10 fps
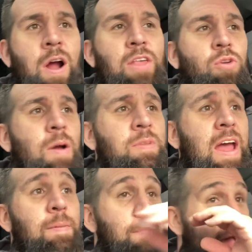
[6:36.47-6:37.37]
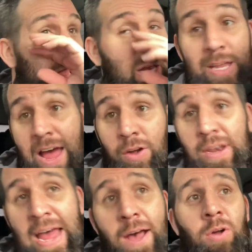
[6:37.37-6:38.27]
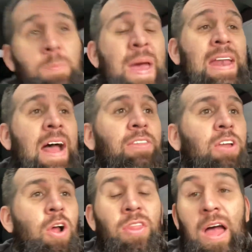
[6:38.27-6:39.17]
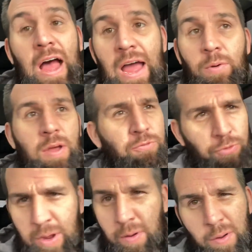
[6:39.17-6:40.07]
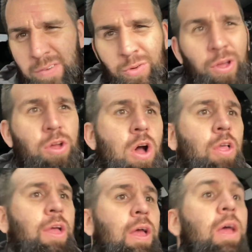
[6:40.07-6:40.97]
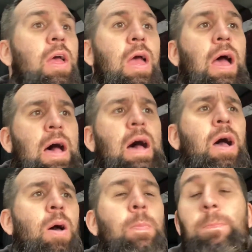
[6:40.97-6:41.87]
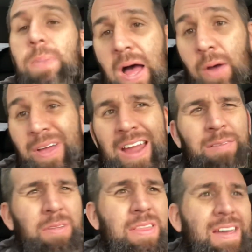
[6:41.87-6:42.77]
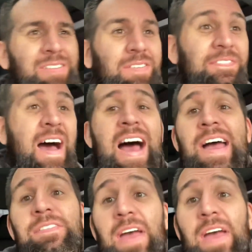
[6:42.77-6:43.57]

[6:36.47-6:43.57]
right, so update, back in town now. Made it out there on the highway, freeway, whatever you wanna call it. But we got it to 75,